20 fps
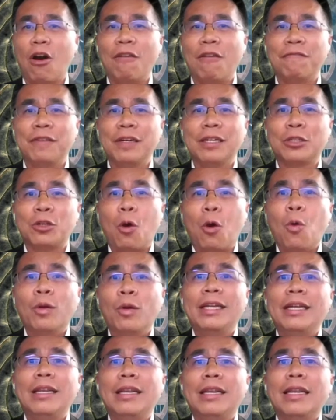offers
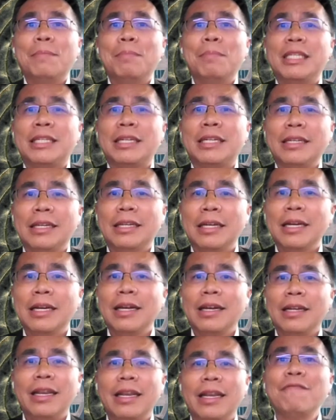only limited
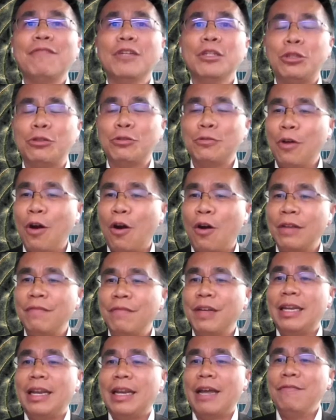level 2 or
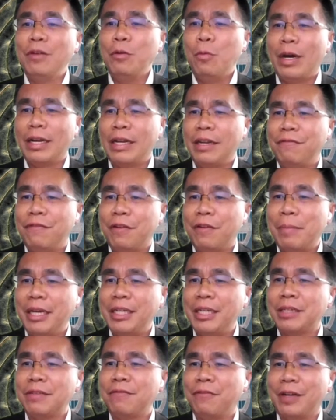even level 1
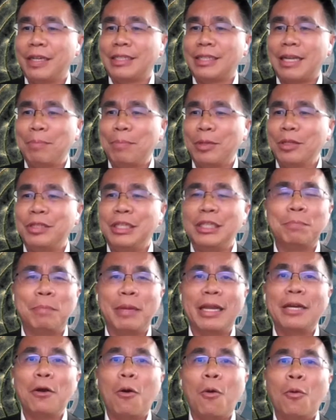information, for example,
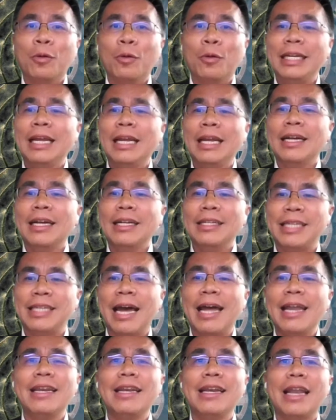displaying only
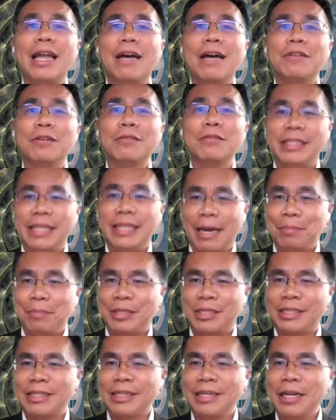10 level
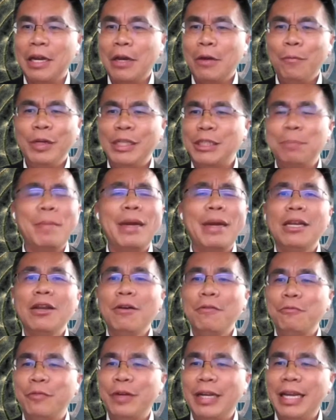depths, which may
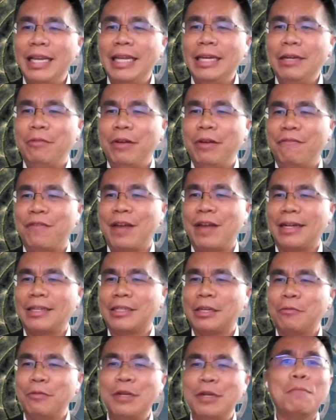not really reflect
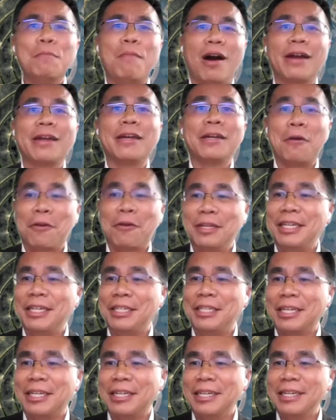the real market
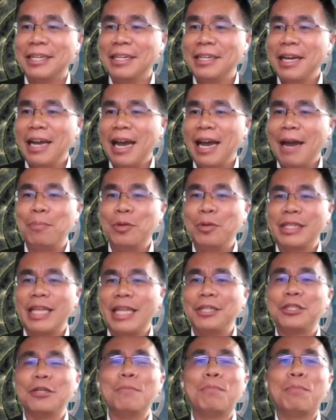condition and
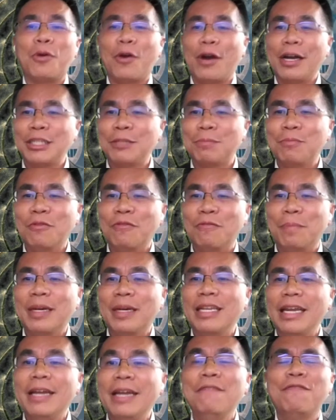potential price
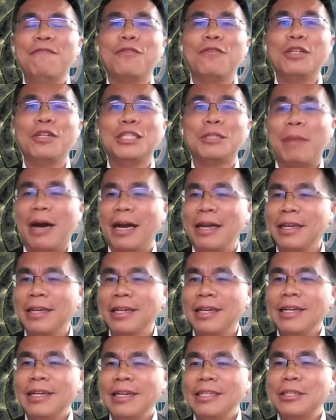movement influenced by
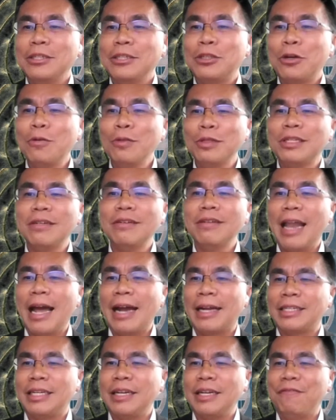the total
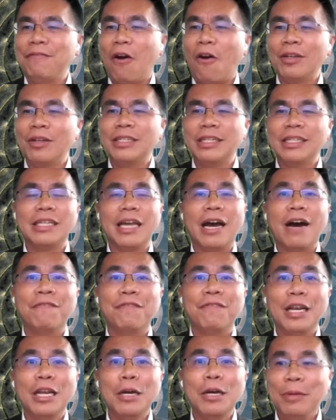active orders
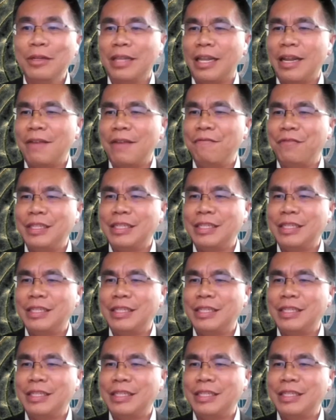available and